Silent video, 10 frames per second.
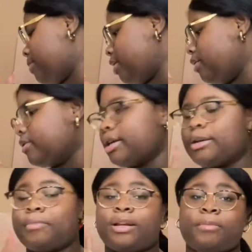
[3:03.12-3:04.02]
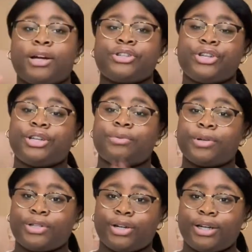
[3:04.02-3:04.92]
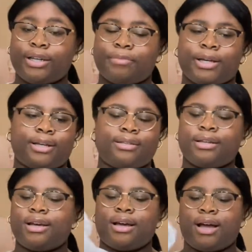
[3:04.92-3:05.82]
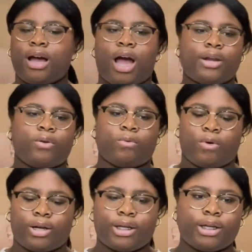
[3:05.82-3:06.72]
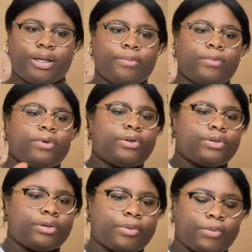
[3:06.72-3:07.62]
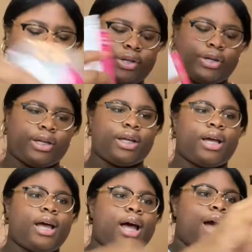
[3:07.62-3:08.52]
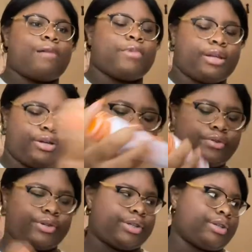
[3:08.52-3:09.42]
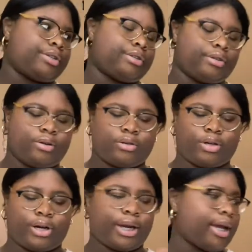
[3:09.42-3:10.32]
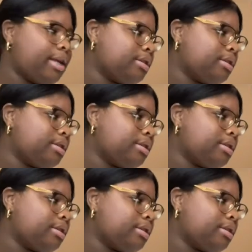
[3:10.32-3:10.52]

clothing, but I'm actually gonna return it because I don't want it anymore. So I'm gonna return it at my nearest Target.